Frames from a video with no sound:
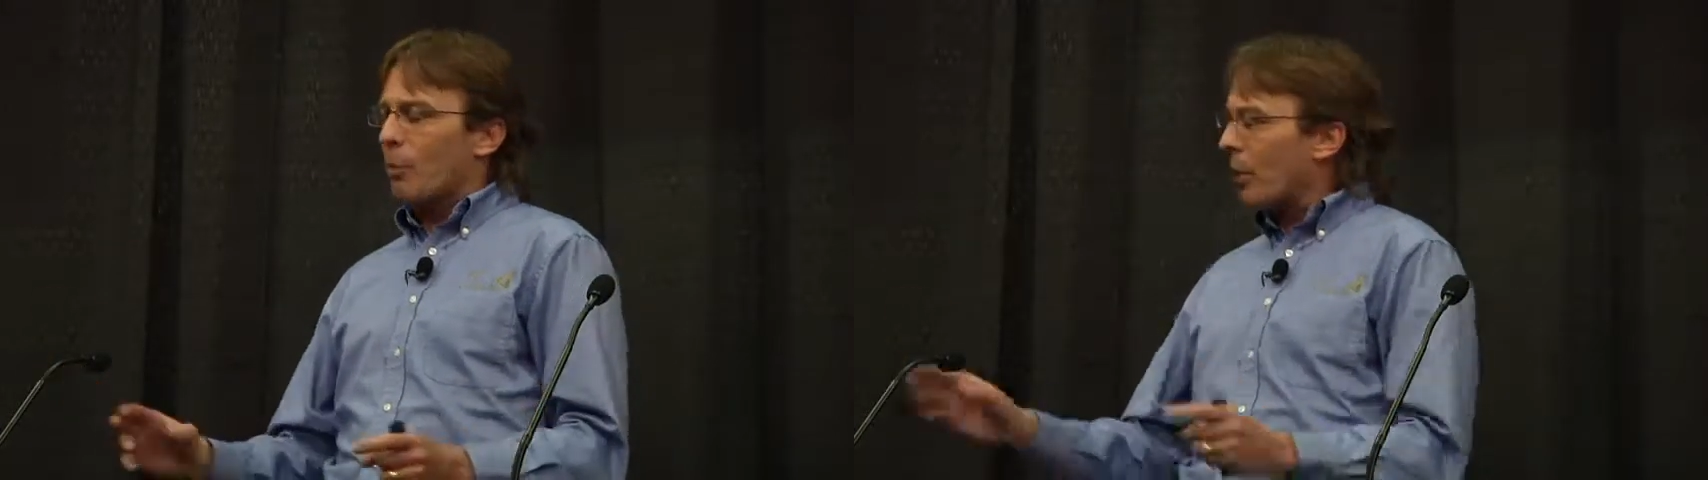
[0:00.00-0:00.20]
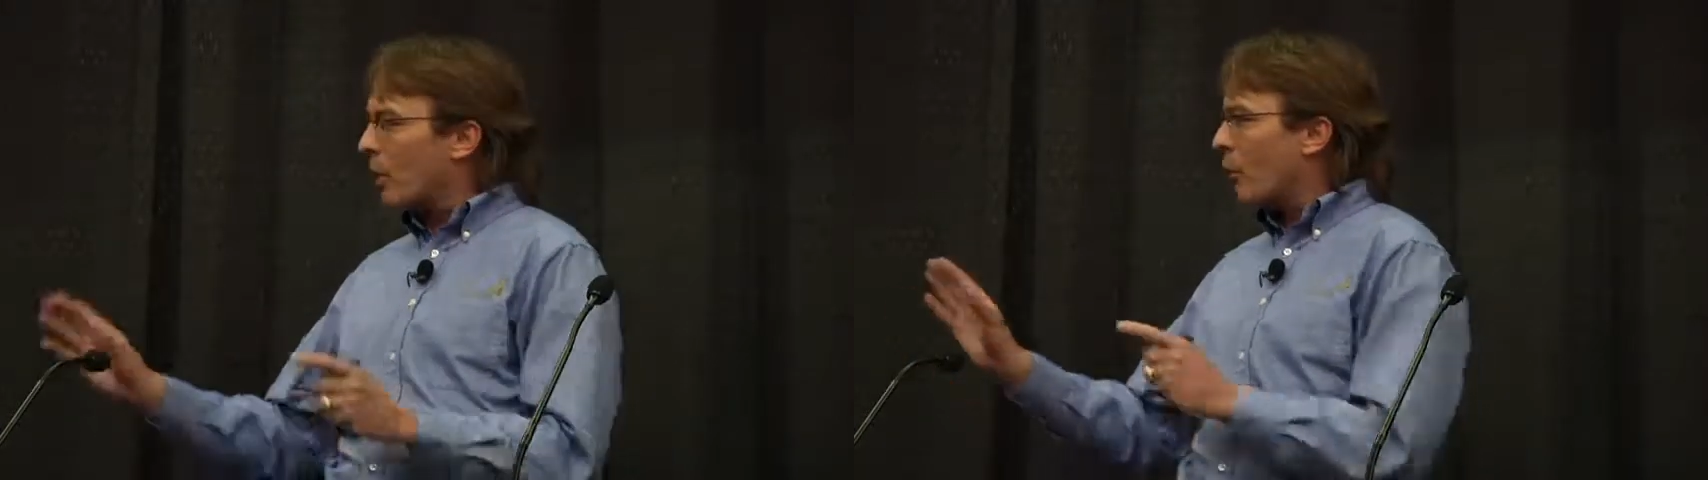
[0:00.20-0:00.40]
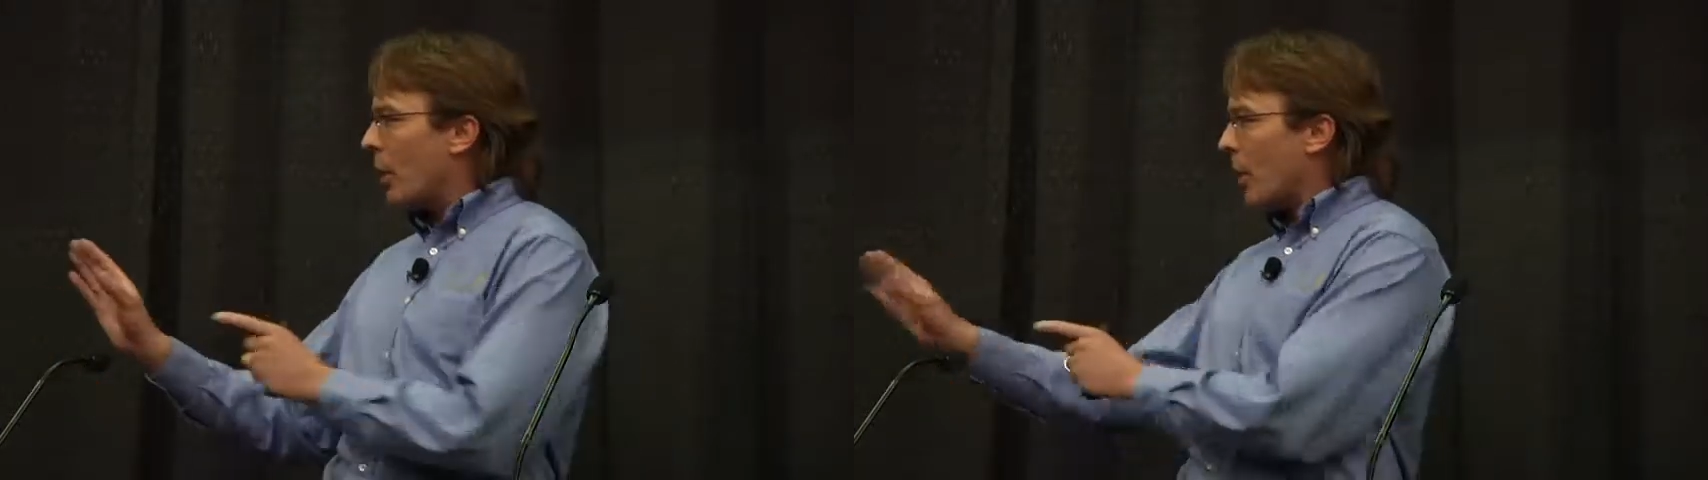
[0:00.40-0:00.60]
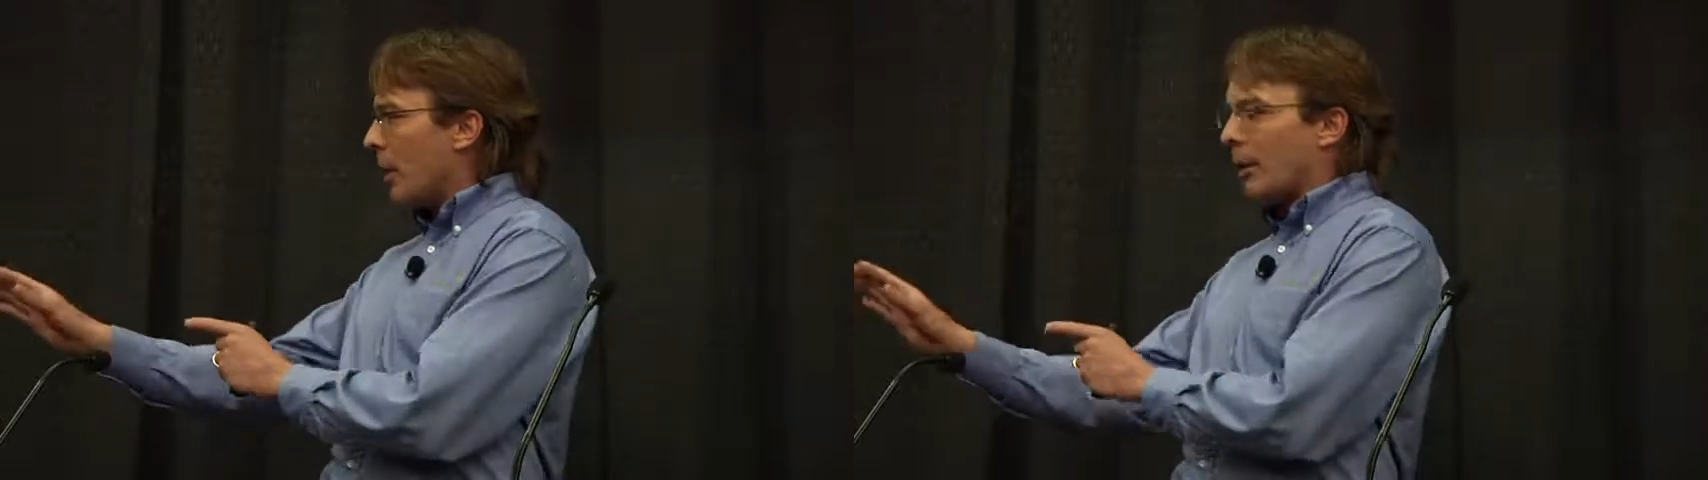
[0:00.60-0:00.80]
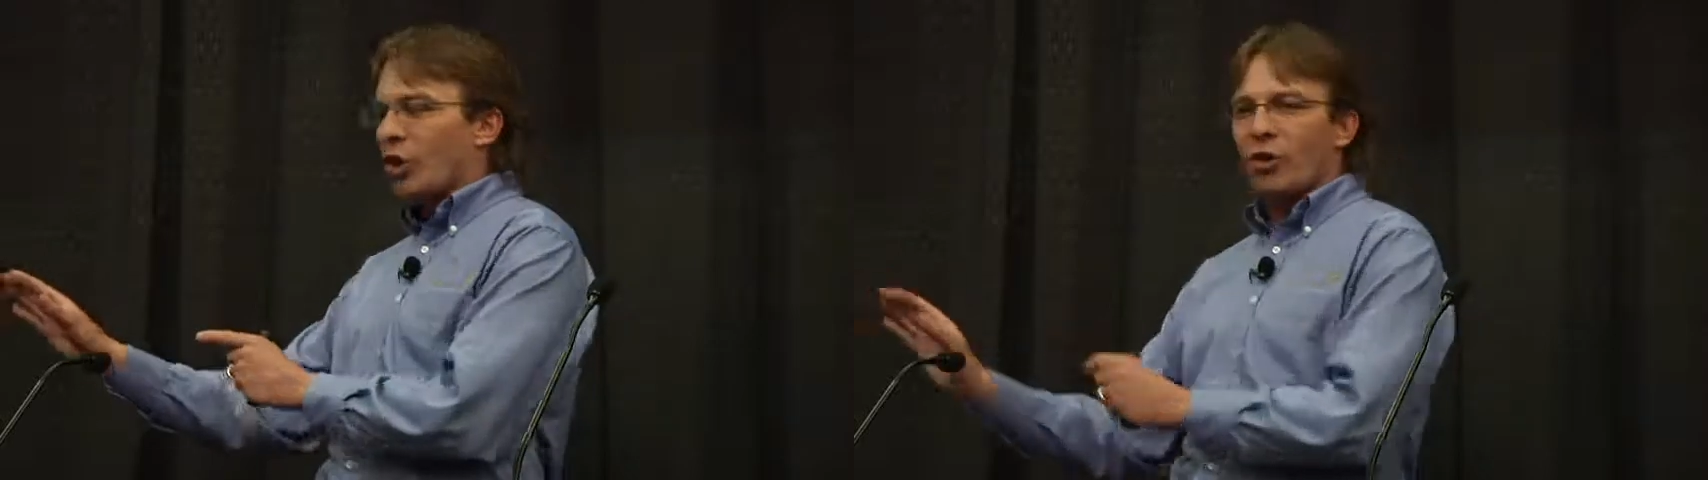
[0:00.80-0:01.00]
But this one,
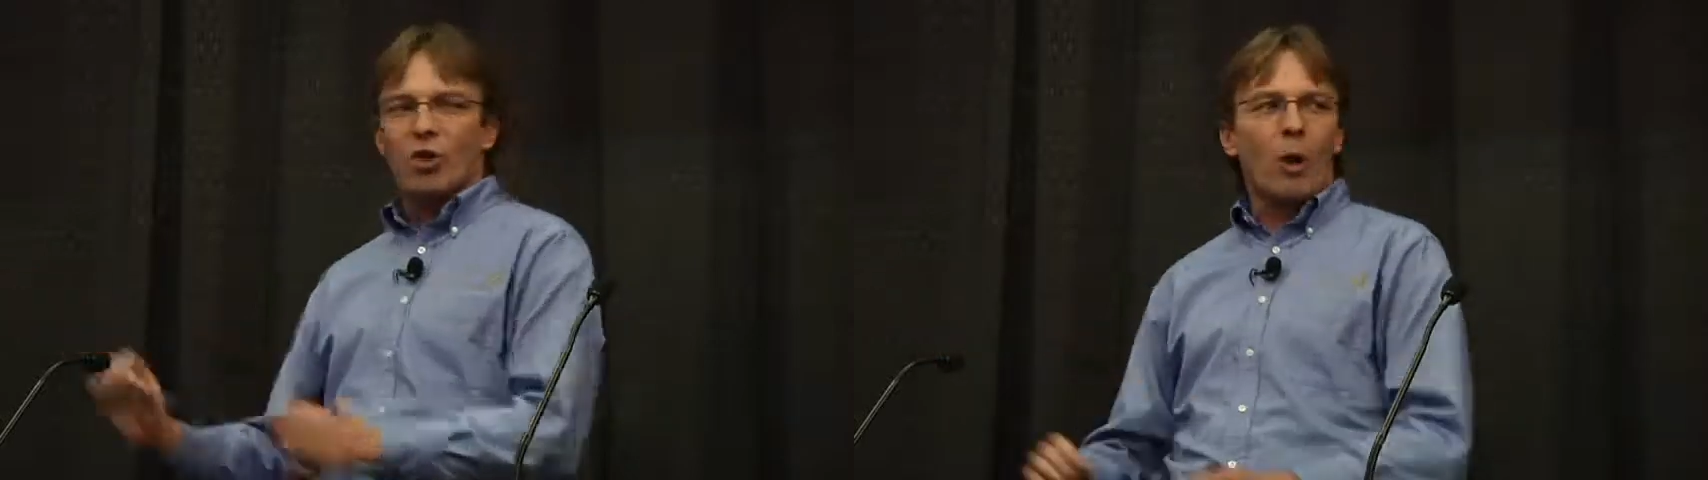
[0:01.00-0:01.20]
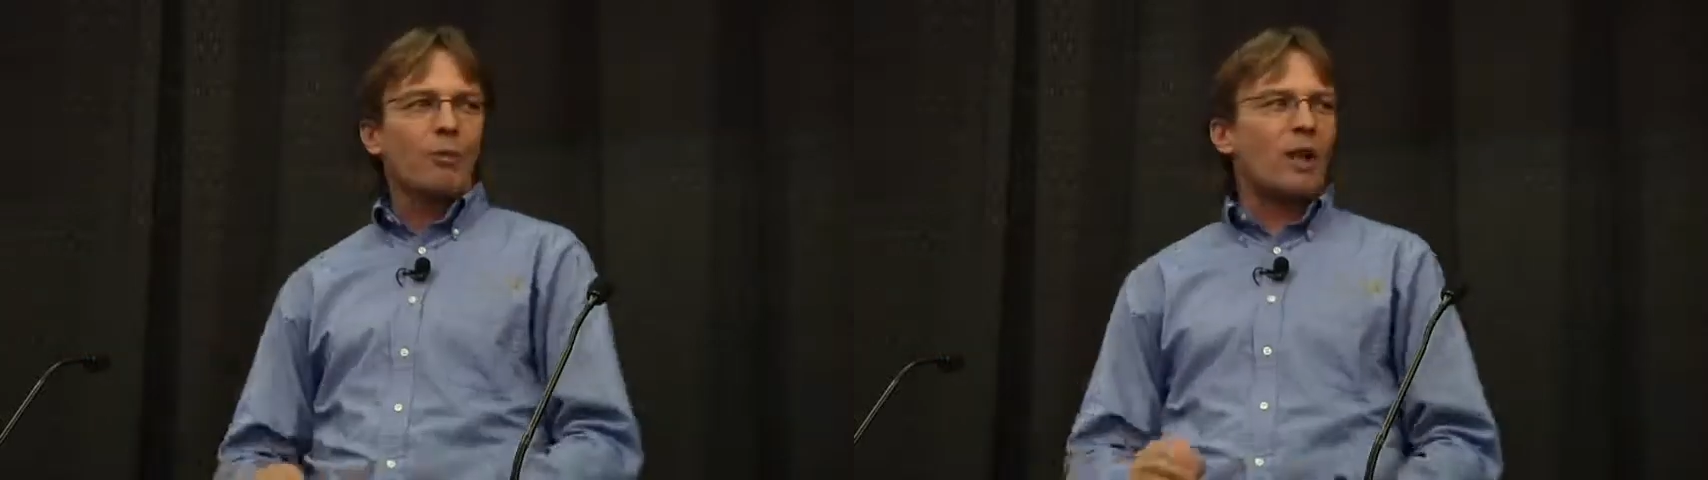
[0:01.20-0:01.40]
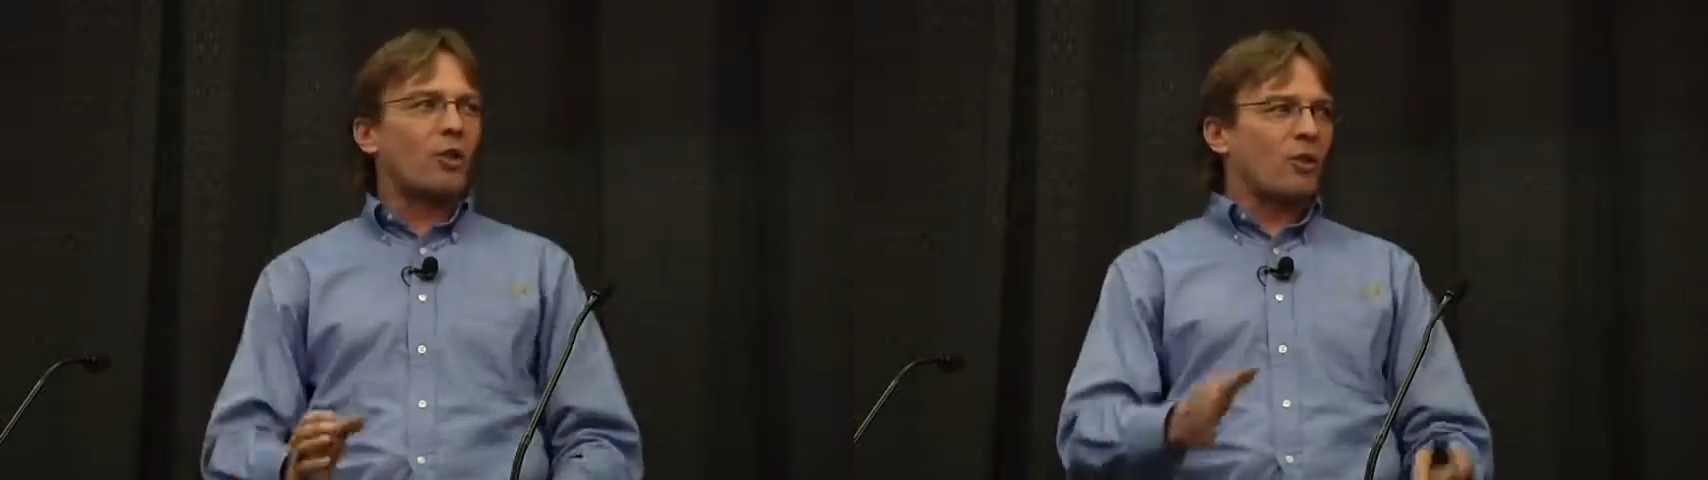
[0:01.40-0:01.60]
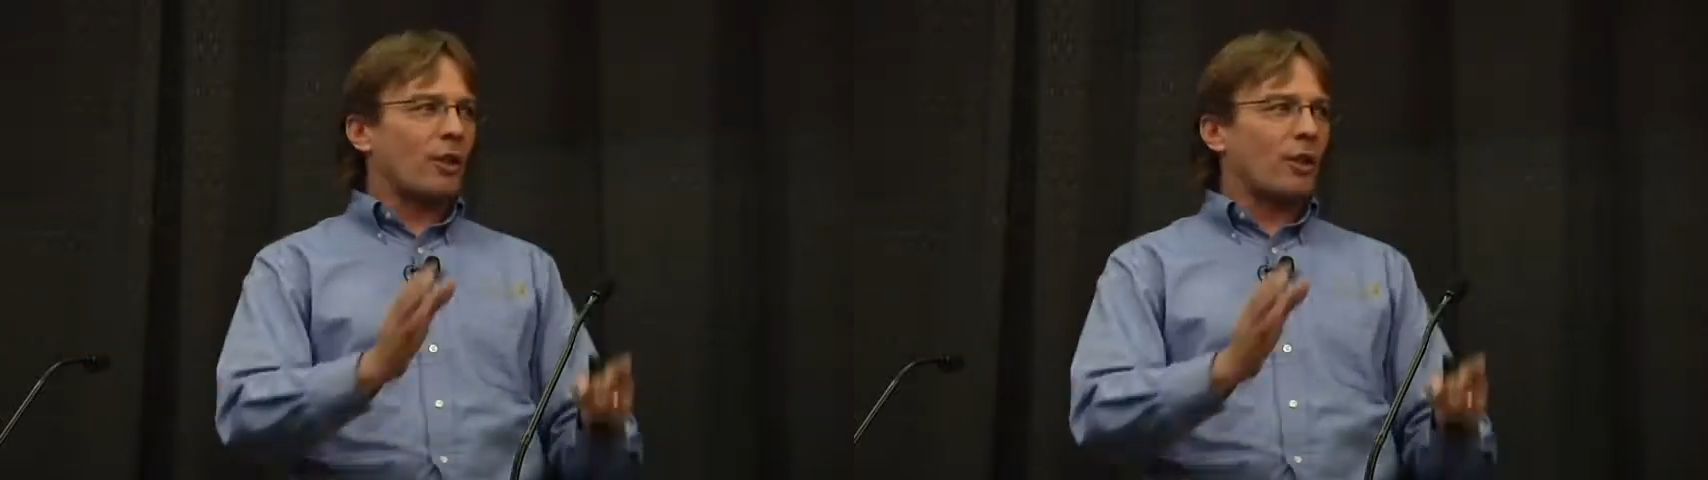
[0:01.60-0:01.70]
it just jumps at you.